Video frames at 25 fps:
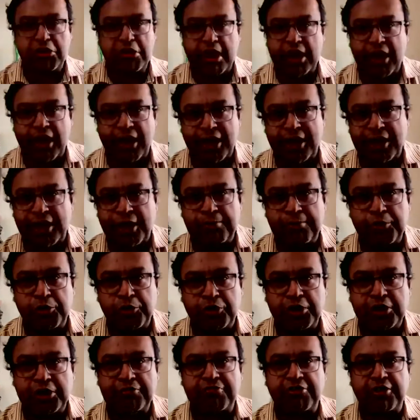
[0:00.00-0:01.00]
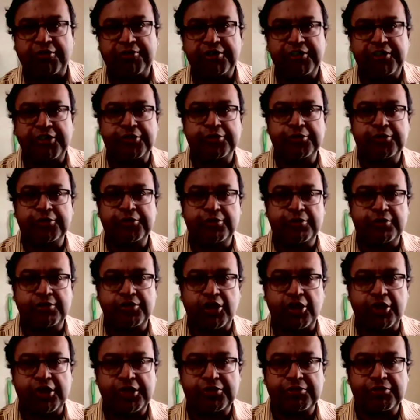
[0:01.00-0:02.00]
I'm looking forward to
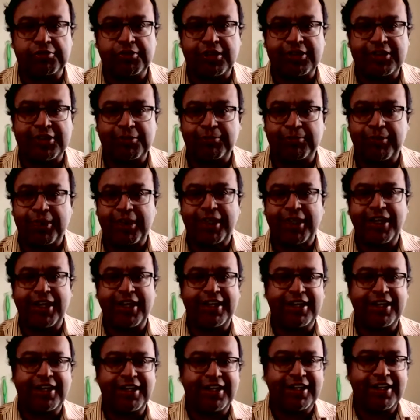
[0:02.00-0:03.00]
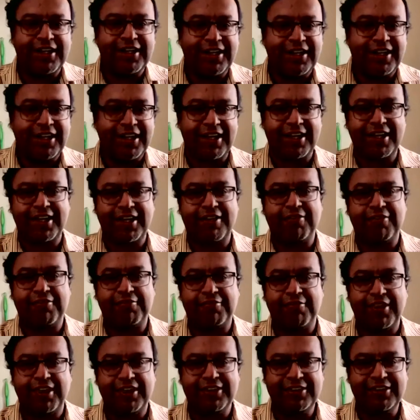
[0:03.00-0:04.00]
talking to Sanjay Bhai and our
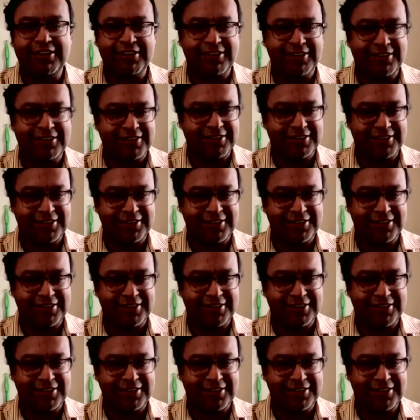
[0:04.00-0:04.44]
friends.